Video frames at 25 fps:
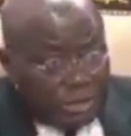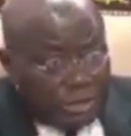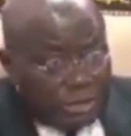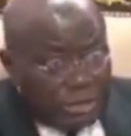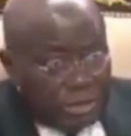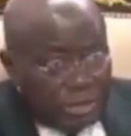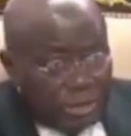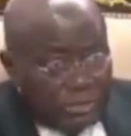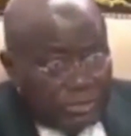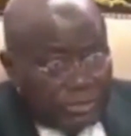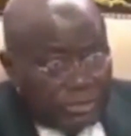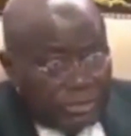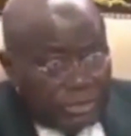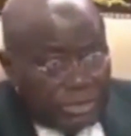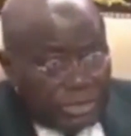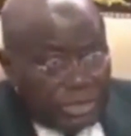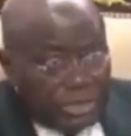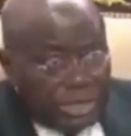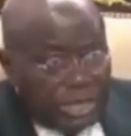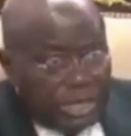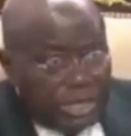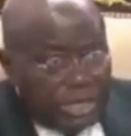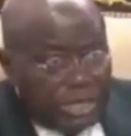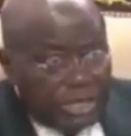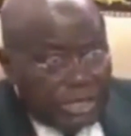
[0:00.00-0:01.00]
of
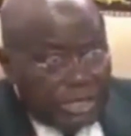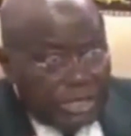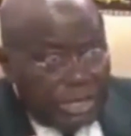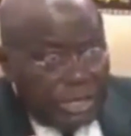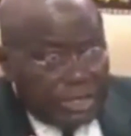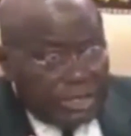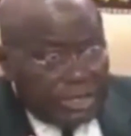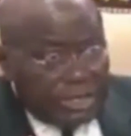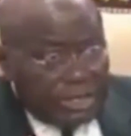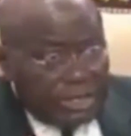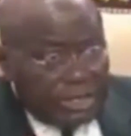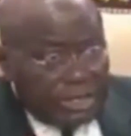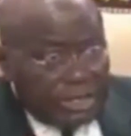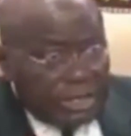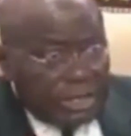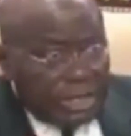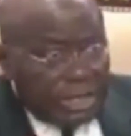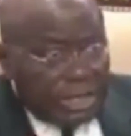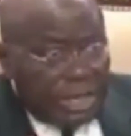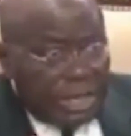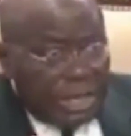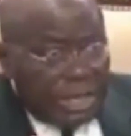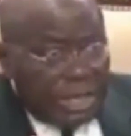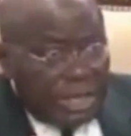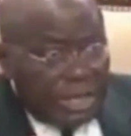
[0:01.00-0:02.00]
Chinese nationals in
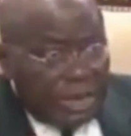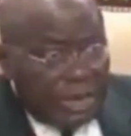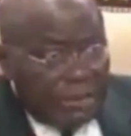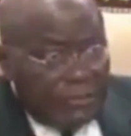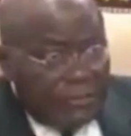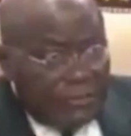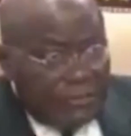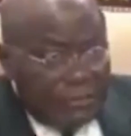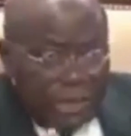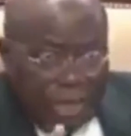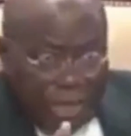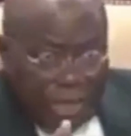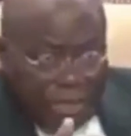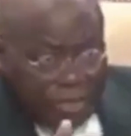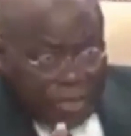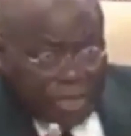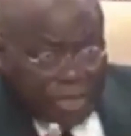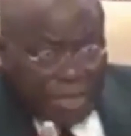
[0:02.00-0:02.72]
Ghana in this